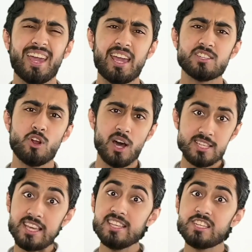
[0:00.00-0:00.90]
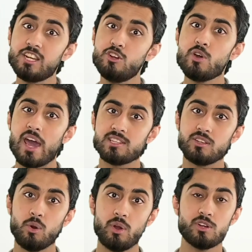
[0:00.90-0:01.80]
it's not as easy to do
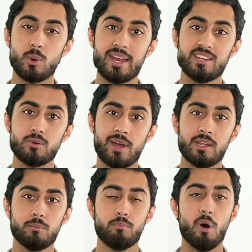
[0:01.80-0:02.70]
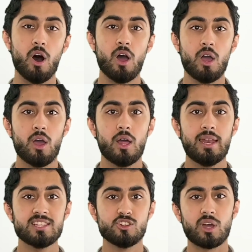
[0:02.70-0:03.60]
SEO in 2020, but
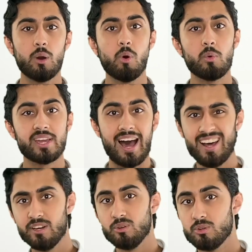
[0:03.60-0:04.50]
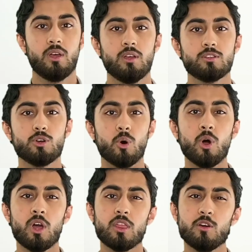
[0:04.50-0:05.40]
let's look at what we can do. So
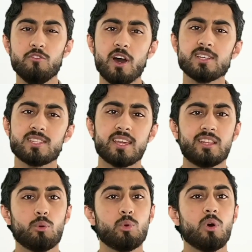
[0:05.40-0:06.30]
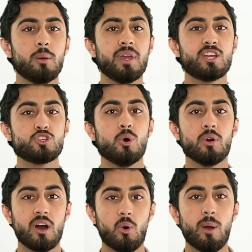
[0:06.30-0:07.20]
the first thing that we want to make sure
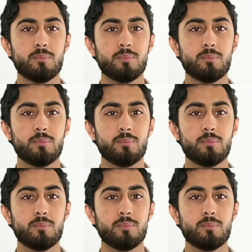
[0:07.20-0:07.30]
with our